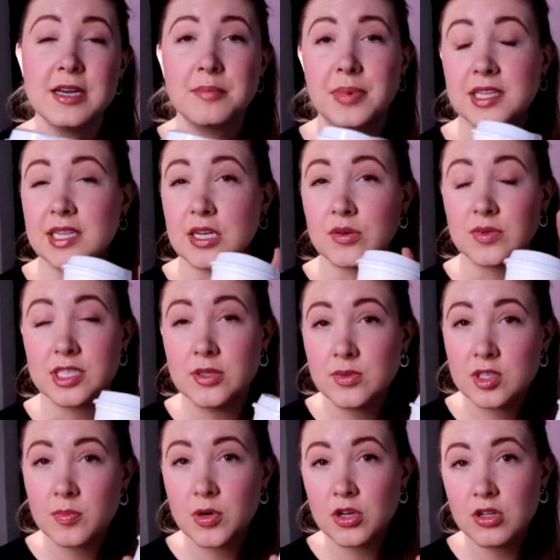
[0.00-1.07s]
but they're
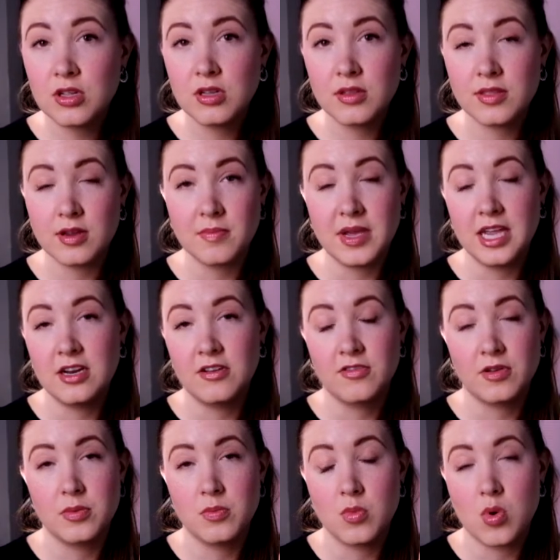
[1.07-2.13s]
reusable, they're made
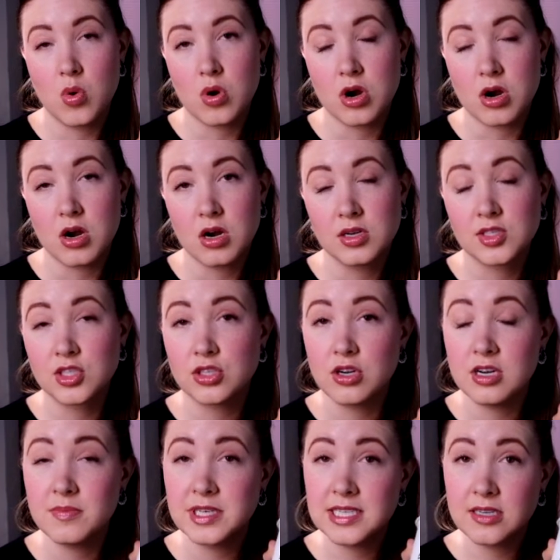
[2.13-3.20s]
of more
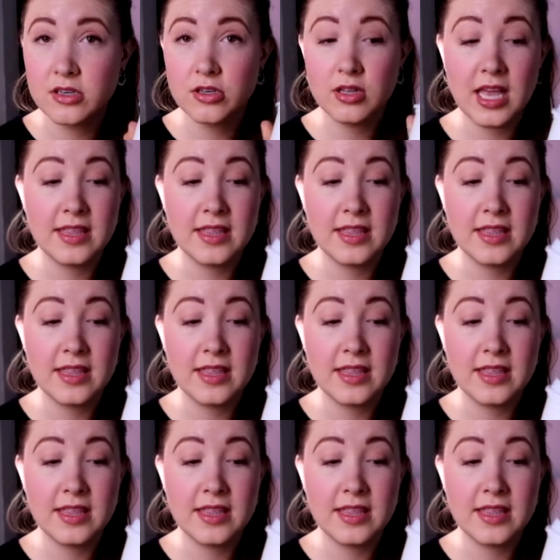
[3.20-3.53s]
sturdy material,